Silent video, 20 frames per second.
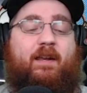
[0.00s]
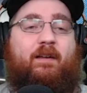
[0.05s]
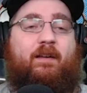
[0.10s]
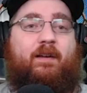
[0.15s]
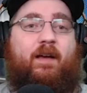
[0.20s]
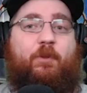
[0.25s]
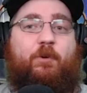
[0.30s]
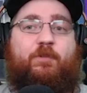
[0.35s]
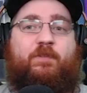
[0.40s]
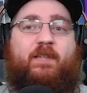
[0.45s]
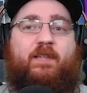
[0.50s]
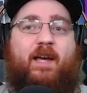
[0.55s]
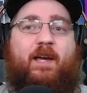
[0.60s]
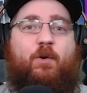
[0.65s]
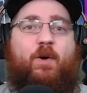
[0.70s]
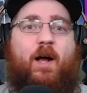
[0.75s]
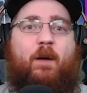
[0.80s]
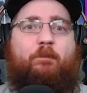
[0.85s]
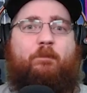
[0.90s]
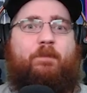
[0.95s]
another
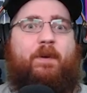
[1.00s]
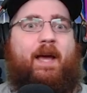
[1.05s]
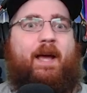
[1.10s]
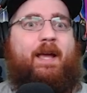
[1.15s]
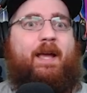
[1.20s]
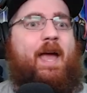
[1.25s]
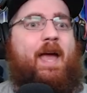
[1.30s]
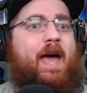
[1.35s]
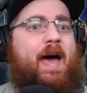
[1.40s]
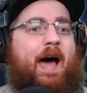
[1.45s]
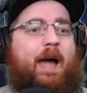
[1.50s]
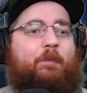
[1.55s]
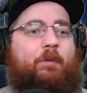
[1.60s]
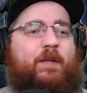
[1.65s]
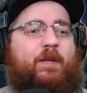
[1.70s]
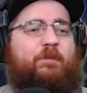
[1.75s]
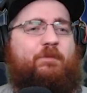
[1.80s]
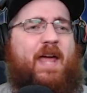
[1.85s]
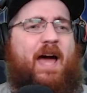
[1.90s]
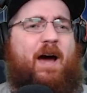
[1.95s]
second round pick. I
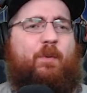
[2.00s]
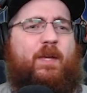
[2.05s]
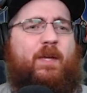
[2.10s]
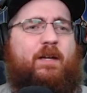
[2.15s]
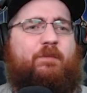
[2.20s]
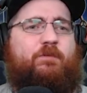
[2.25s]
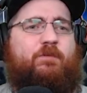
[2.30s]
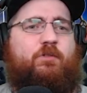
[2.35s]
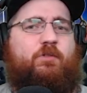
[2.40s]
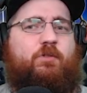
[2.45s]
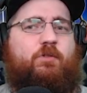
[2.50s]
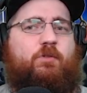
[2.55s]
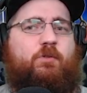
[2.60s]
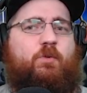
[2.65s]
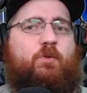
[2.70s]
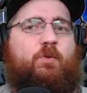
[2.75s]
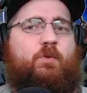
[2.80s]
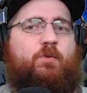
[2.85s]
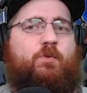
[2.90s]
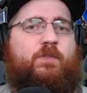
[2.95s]
believe now we have
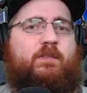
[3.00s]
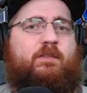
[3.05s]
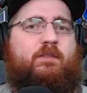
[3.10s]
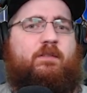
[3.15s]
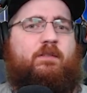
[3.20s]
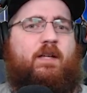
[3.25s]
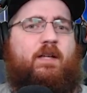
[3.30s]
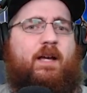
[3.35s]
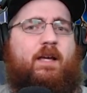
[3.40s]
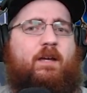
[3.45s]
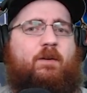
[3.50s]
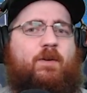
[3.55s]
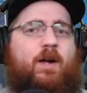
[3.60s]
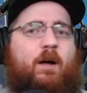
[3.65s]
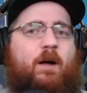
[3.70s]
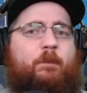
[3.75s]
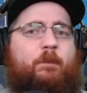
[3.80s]
two second round